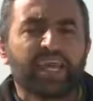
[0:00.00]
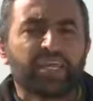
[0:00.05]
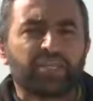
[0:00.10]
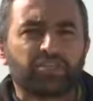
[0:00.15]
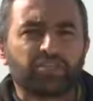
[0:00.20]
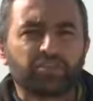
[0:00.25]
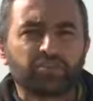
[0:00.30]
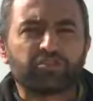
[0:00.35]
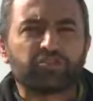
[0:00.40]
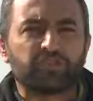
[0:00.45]

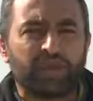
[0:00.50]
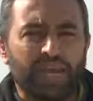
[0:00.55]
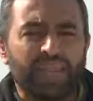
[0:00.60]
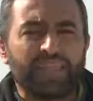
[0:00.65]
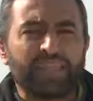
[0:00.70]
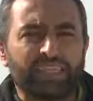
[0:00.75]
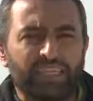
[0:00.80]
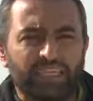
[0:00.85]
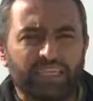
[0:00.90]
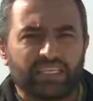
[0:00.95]
to
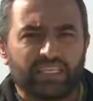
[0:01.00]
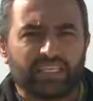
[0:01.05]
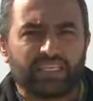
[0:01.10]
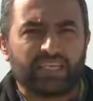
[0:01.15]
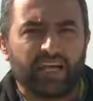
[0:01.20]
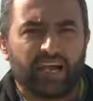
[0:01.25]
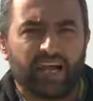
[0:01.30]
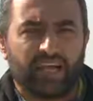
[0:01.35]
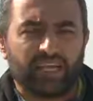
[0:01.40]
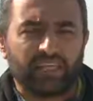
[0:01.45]
train these
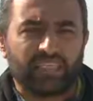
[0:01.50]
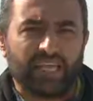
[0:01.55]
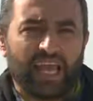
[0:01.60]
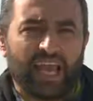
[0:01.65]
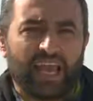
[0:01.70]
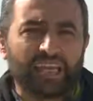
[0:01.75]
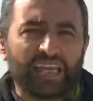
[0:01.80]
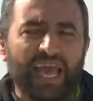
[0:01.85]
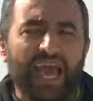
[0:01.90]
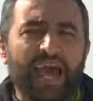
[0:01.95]
guys
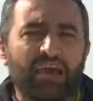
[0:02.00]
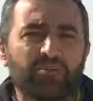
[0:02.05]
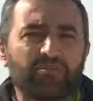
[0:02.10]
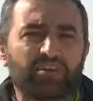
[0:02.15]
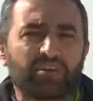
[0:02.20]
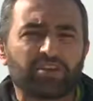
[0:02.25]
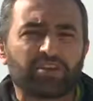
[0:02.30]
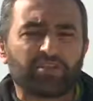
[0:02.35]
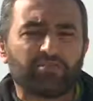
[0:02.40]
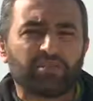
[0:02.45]
and how
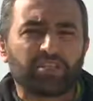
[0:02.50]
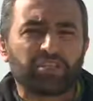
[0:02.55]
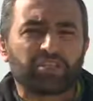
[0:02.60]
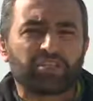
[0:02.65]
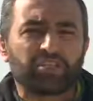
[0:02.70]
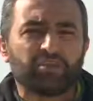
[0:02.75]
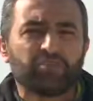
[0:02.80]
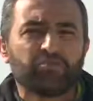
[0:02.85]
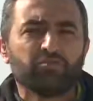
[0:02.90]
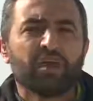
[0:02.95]
they're going
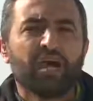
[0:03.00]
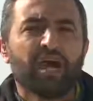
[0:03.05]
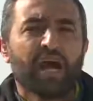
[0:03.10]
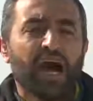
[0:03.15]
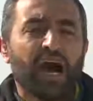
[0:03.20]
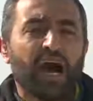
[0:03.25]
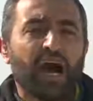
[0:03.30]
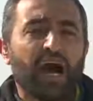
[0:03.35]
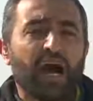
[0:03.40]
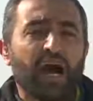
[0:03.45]
to
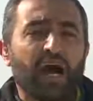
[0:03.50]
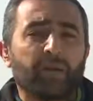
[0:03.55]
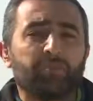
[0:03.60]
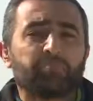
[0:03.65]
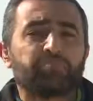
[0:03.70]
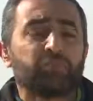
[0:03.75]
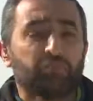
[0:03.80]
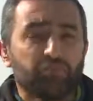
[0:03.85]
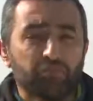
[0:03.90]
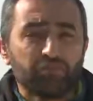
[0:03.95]

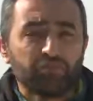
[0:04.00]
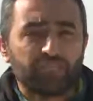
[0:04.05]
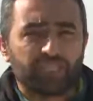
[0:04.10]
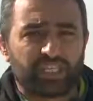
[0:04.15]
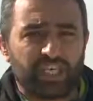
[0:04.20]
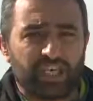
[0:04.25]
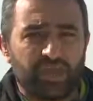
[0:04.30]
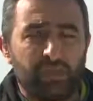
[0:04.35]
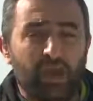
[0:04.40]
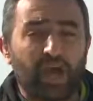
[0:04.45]
use them